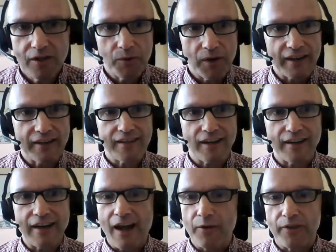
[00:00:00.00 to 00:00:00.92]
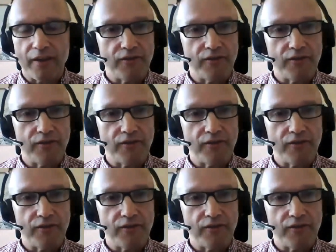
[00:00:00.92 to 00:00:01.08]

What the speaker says: Well, I can tell you now that